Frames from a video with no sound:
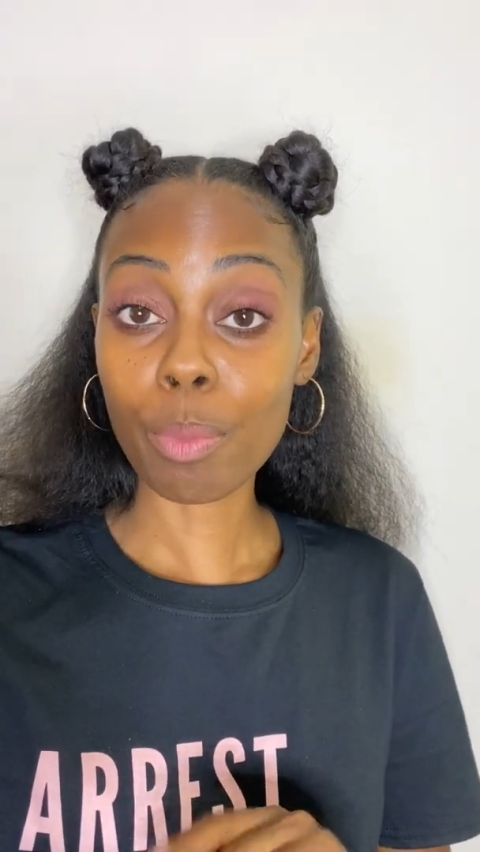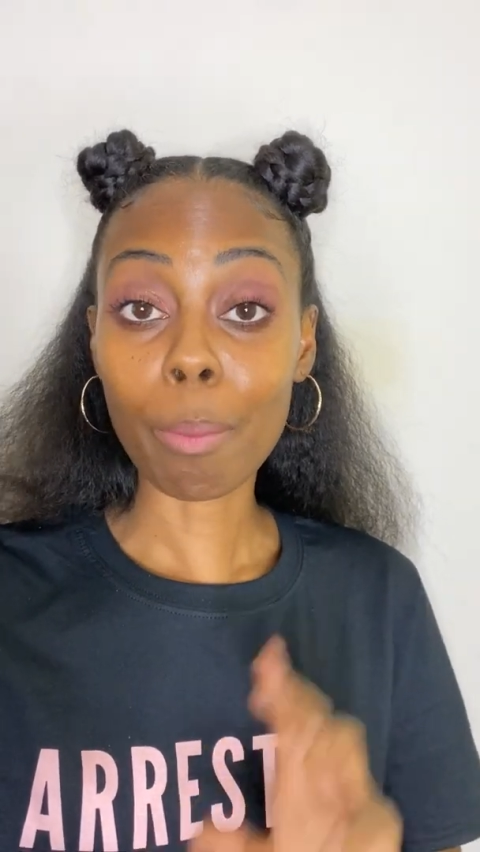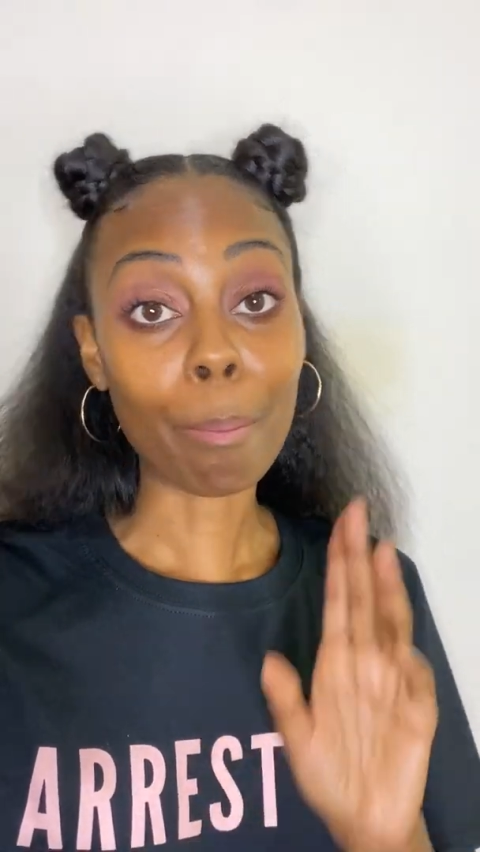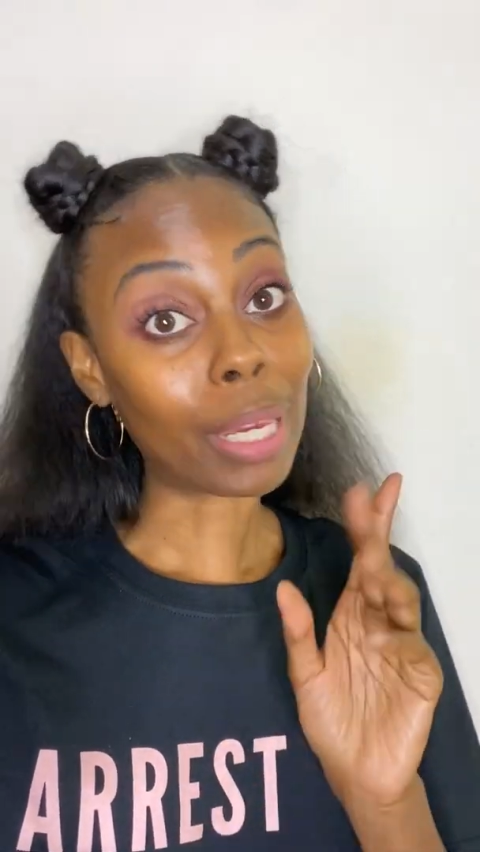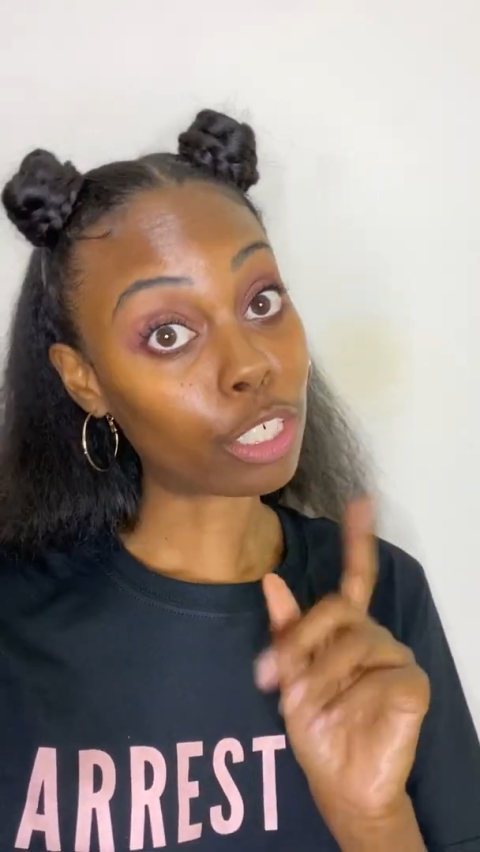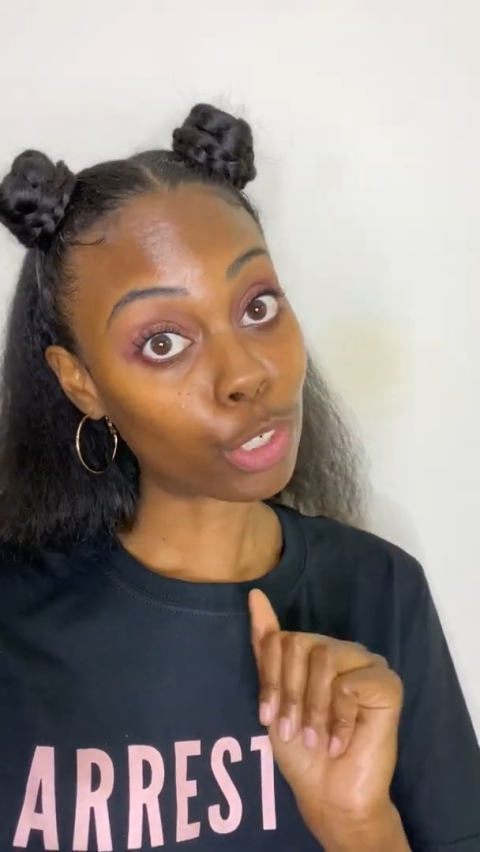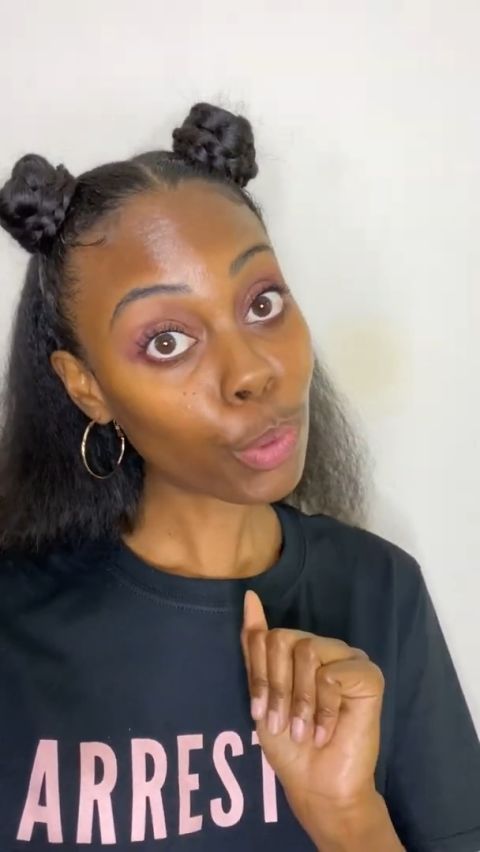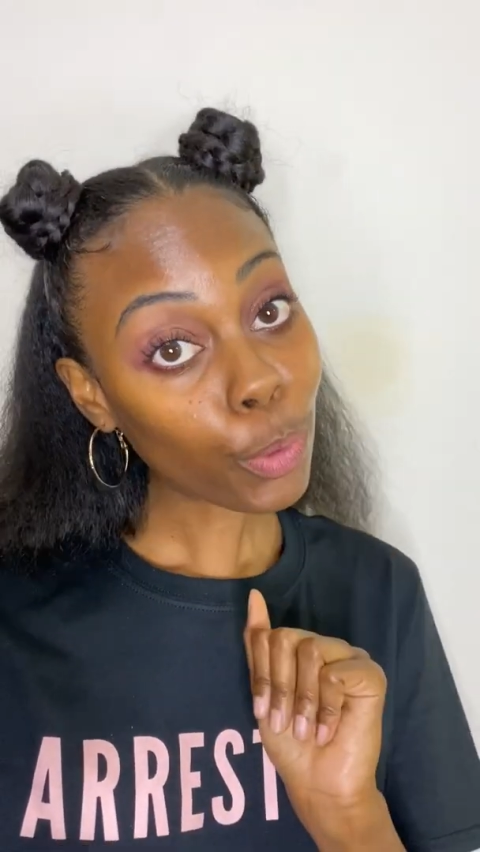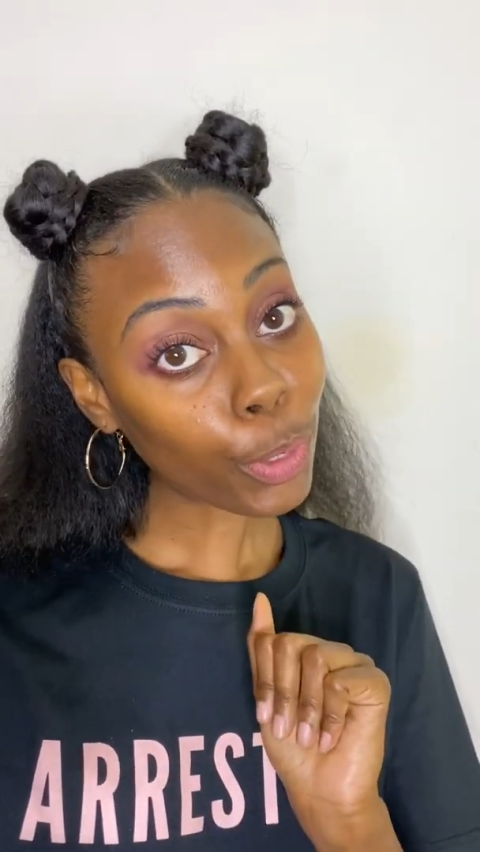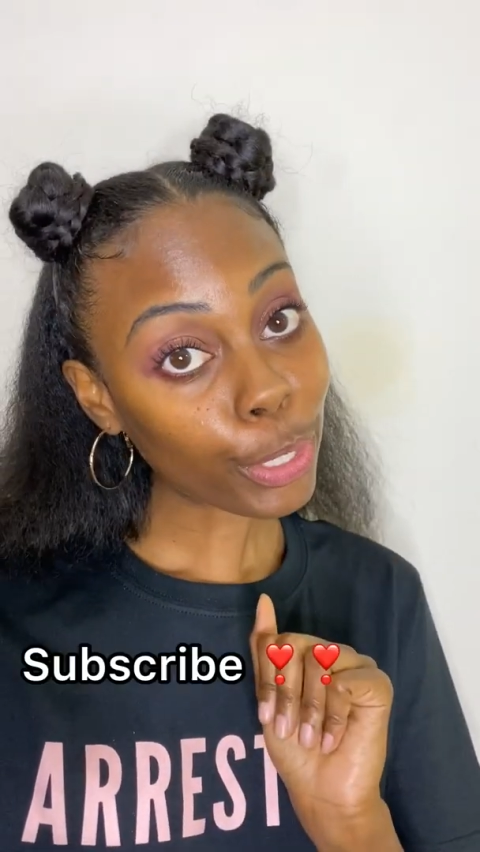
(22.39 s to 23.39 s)
but make
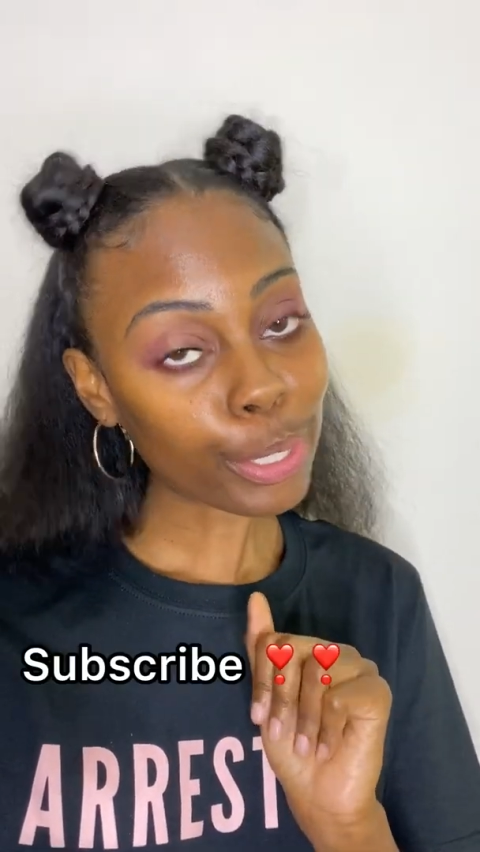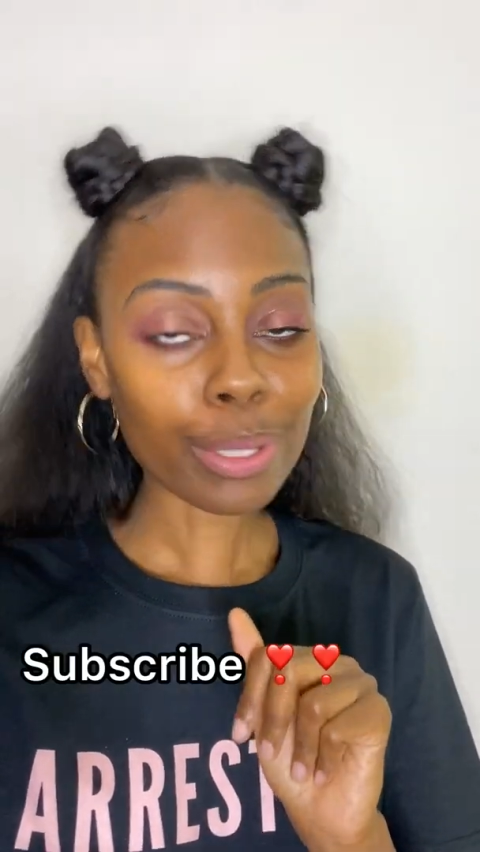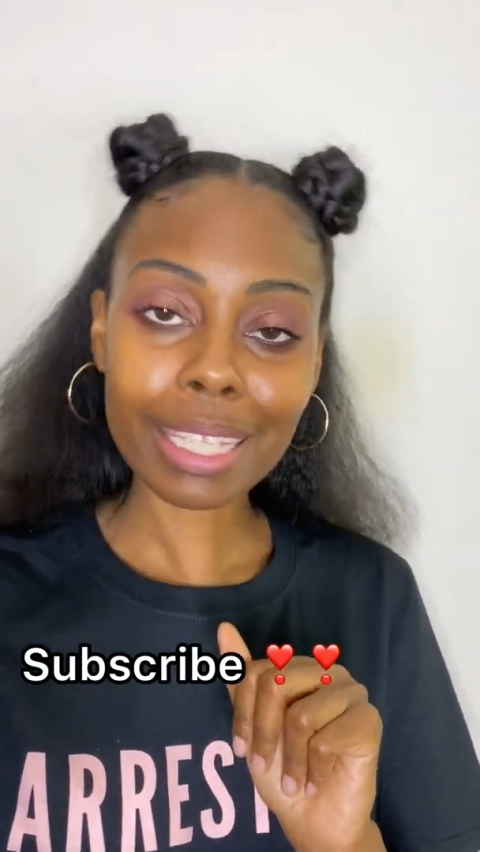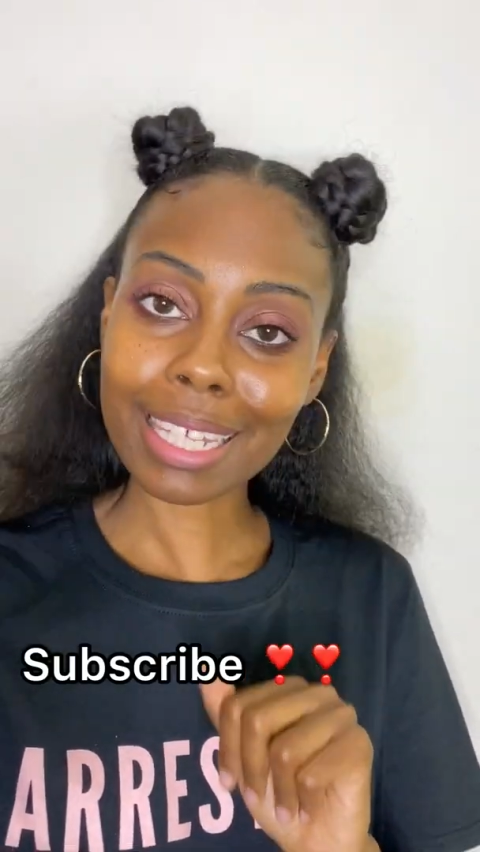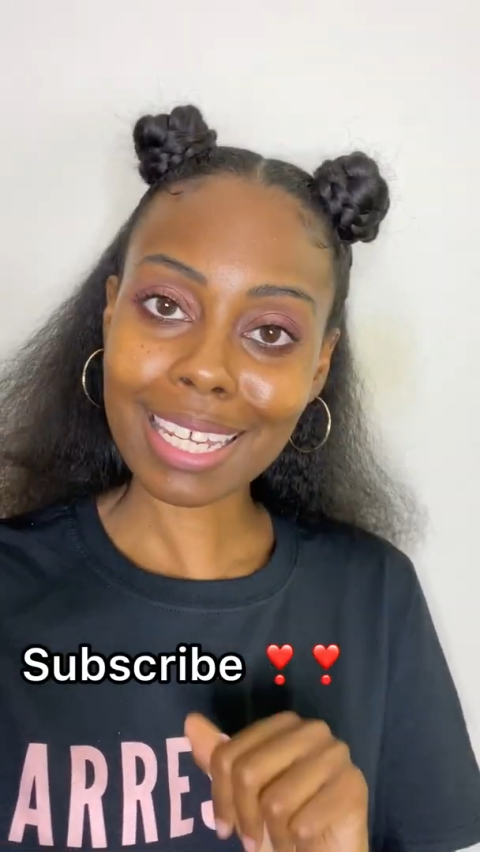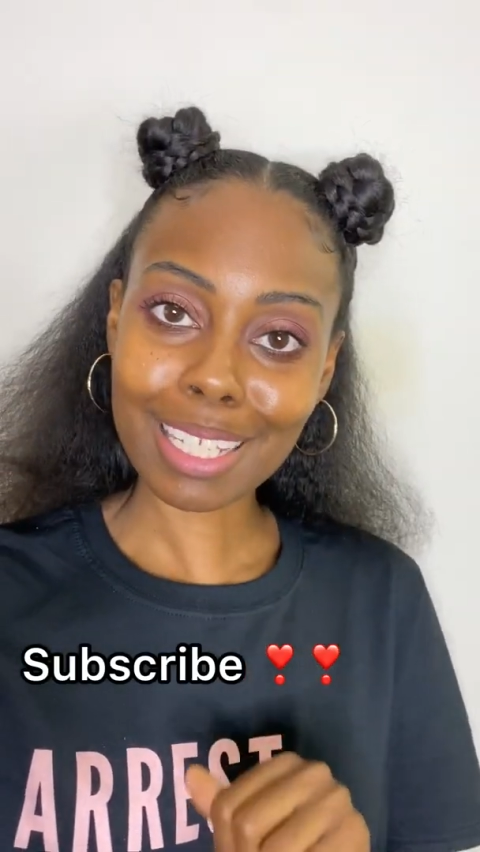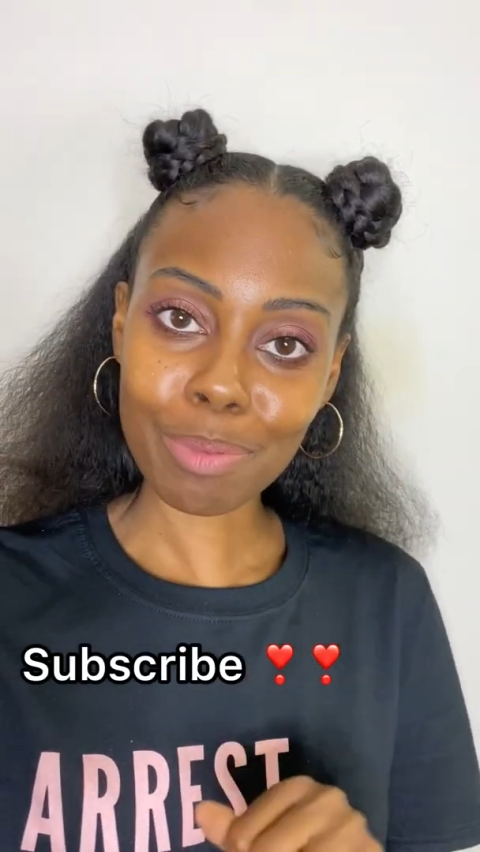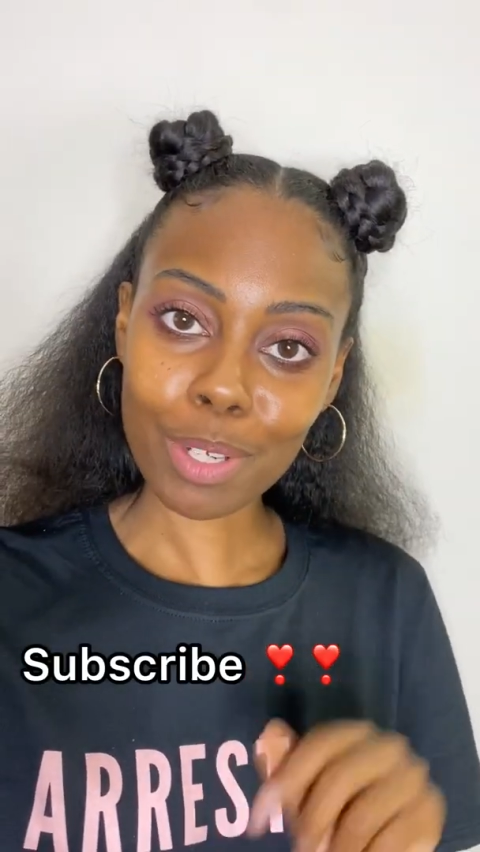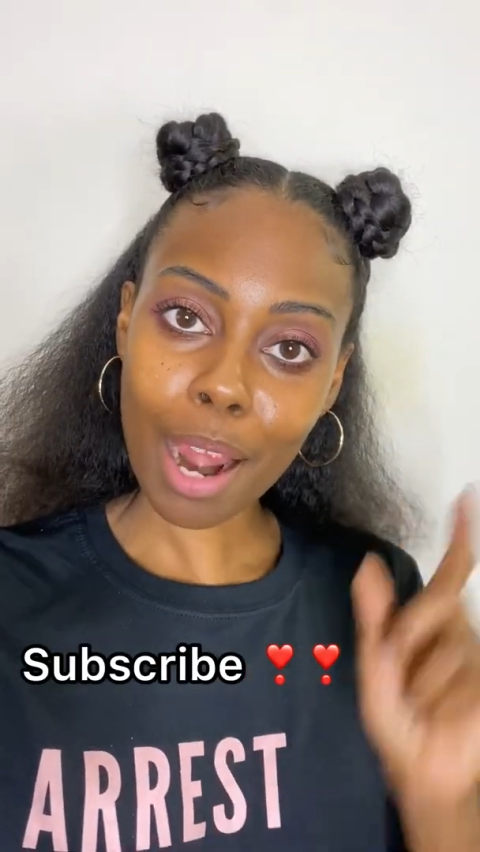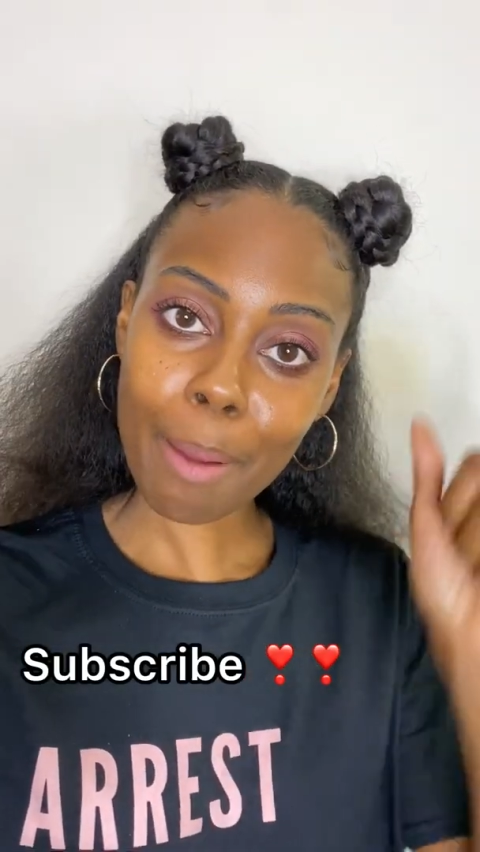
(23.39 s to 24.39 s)
sure you hit that
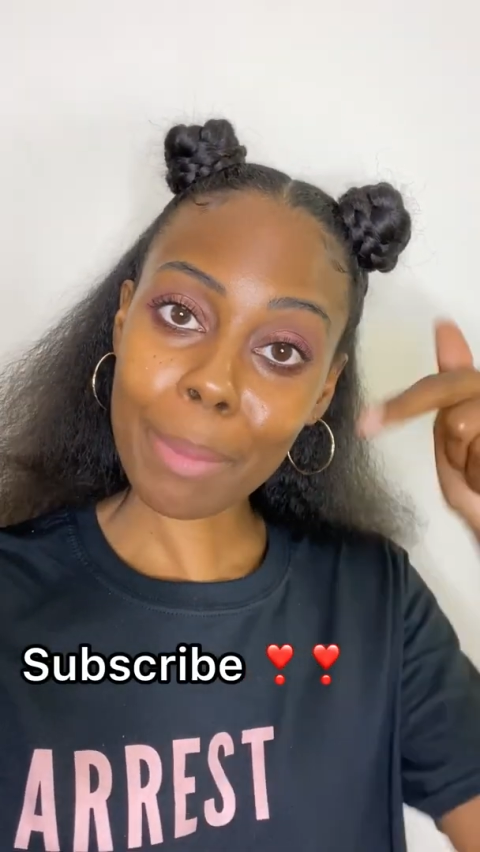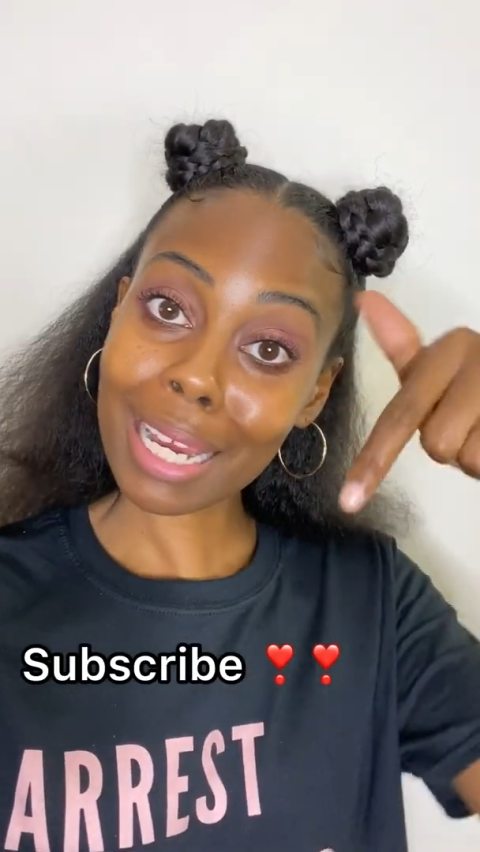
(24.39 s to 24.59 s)
subscribe